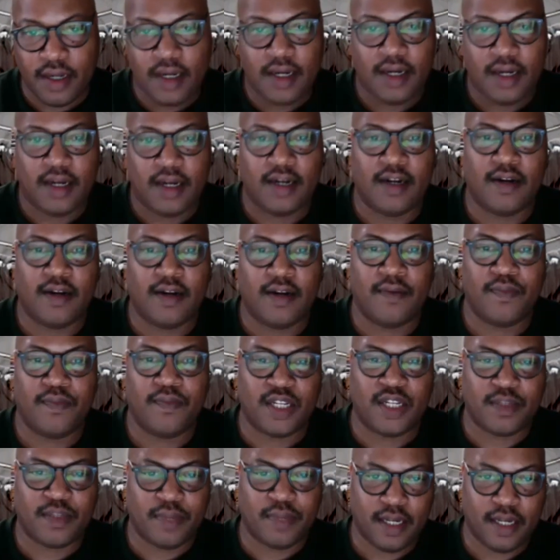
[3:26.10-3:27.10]
um,
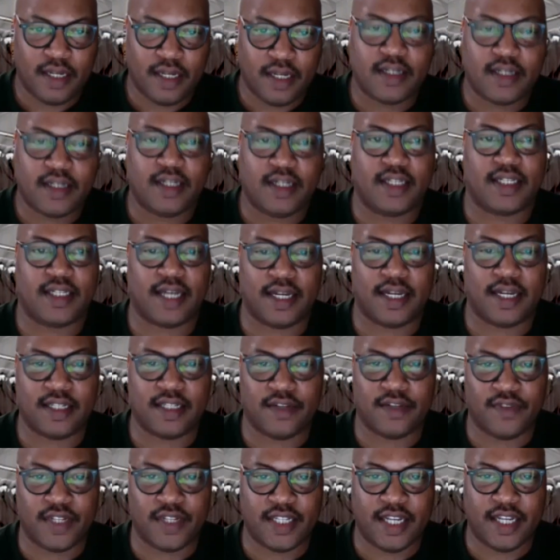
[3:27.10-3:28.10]
that's been cut to the size
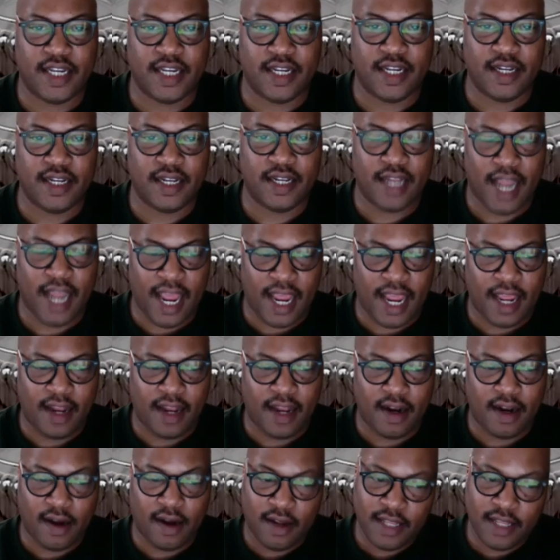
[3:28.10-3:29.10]
of the tin.
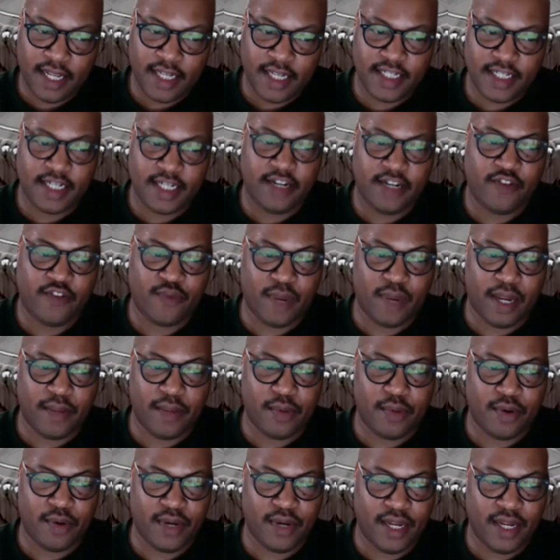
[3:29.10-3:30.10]
And on that sheet of
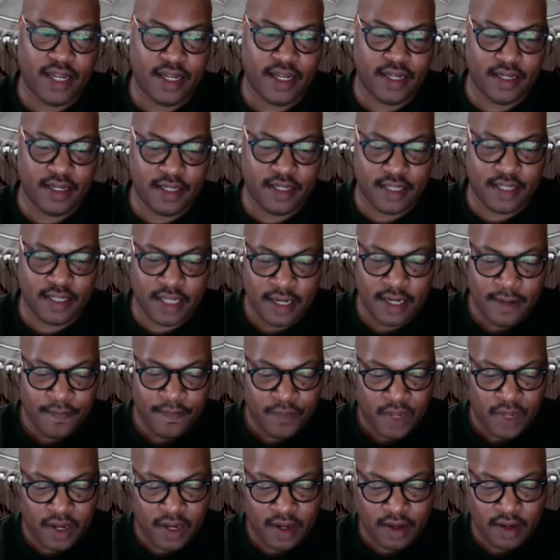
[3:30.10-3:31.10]
paper is
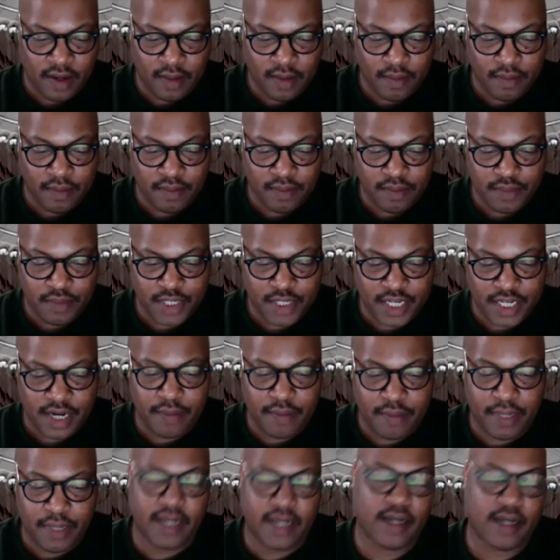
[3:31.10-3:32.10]

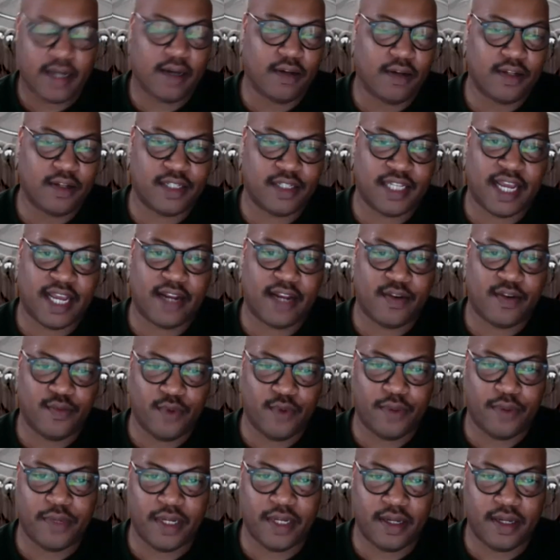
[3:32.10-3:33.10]
champagne colored satin
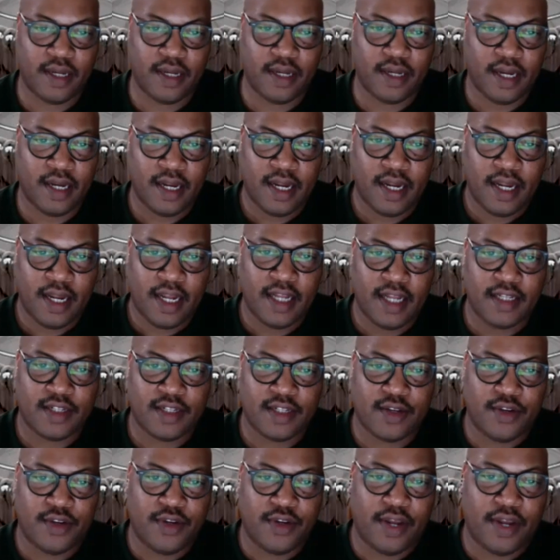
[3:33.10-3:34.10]
ribbon. And
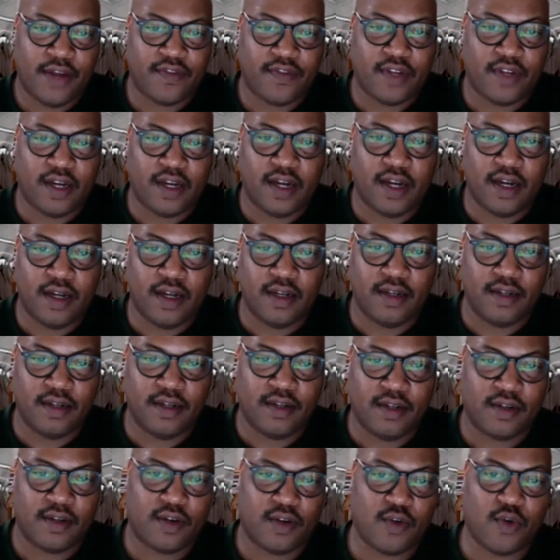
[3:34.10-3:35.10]
so you have to
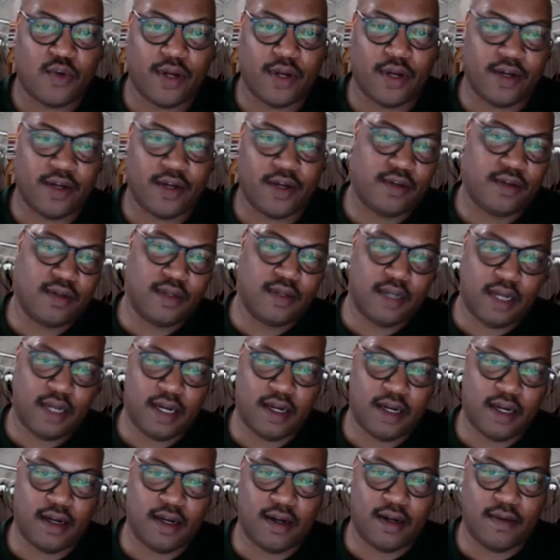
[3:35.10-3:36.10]
uncoil
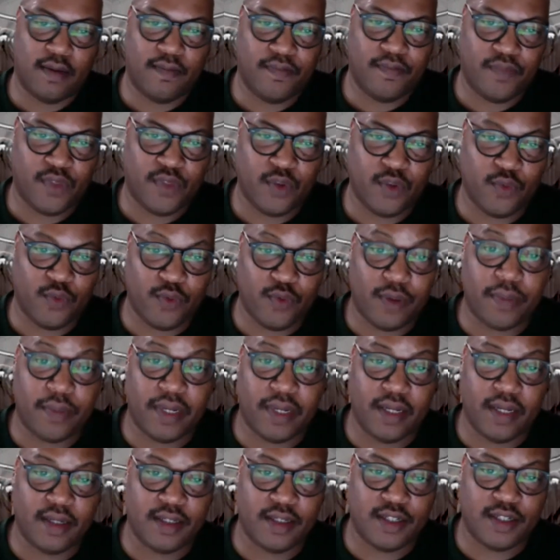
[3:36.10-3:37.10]
um, the
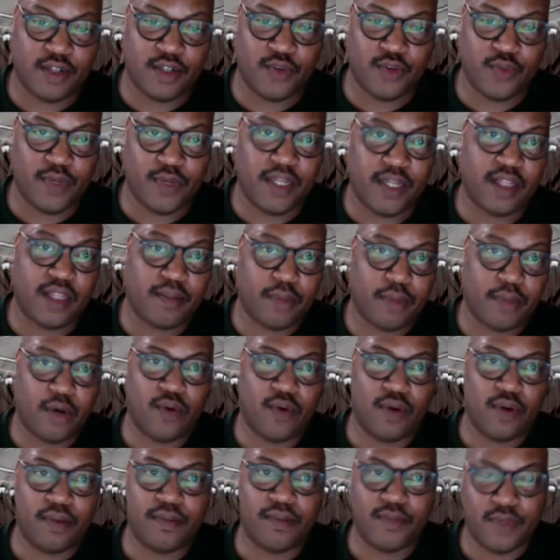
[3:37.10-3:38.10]
ribbon to read the
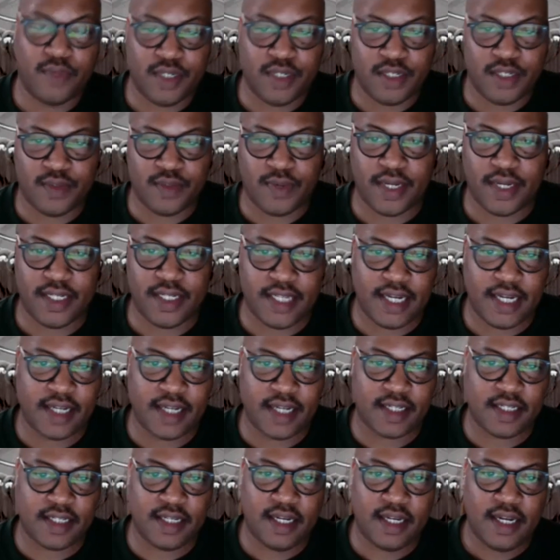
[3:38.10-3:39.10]
poem, which is white
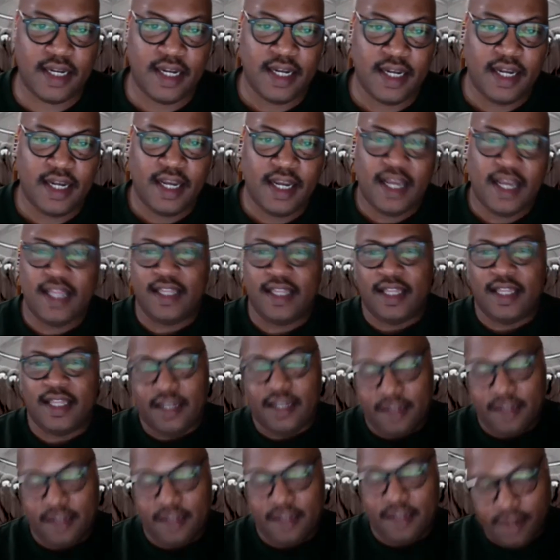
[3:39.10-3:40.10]
text. And
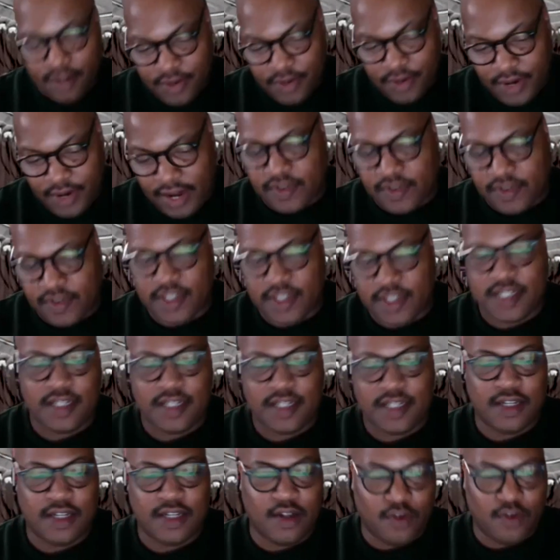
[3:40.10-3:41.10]
then you have to
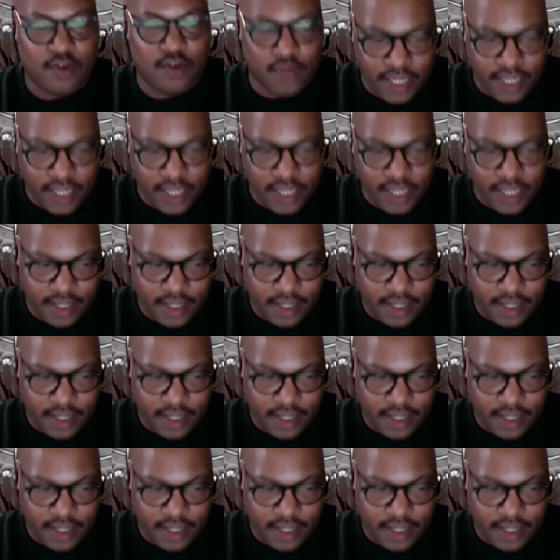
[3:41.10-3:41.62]
slowly